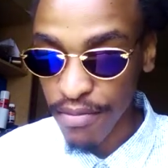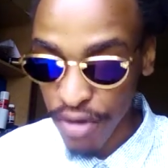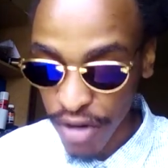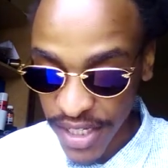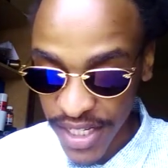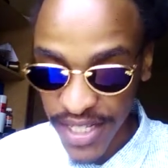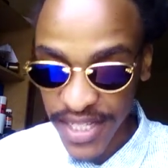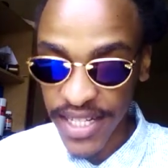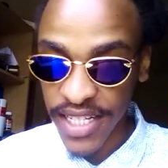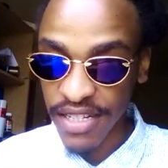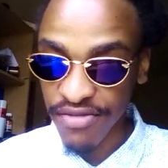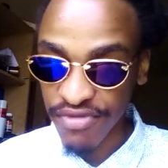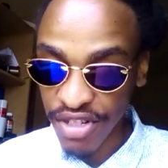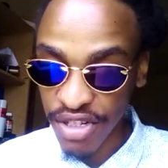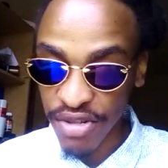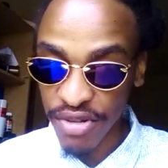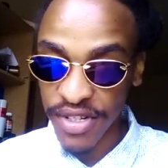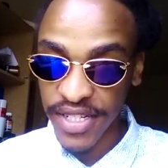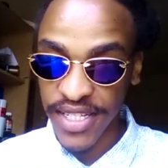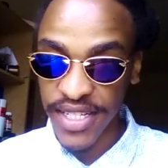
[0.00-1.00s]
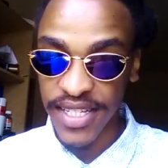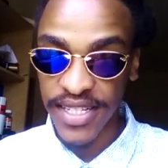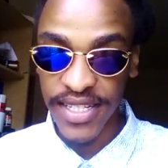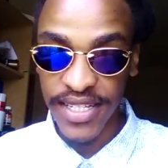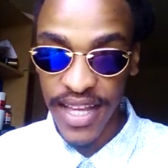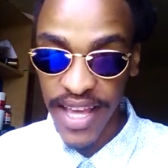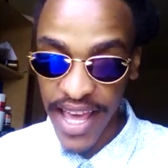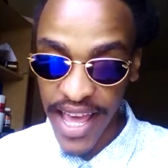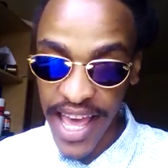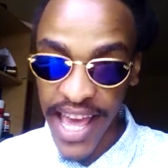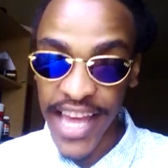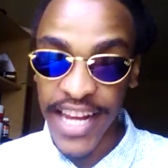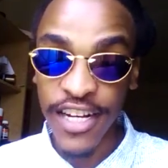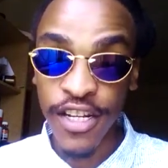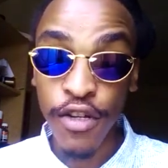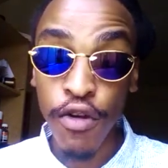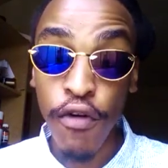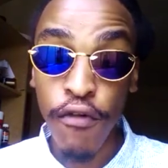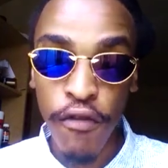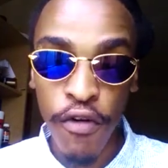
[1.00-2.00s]
processes, resources, and
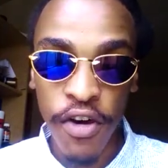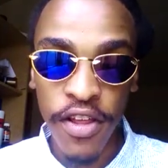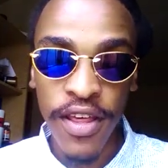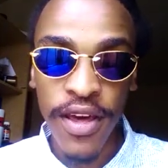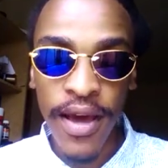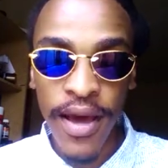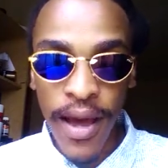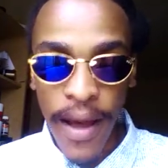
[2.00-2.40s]
so forth.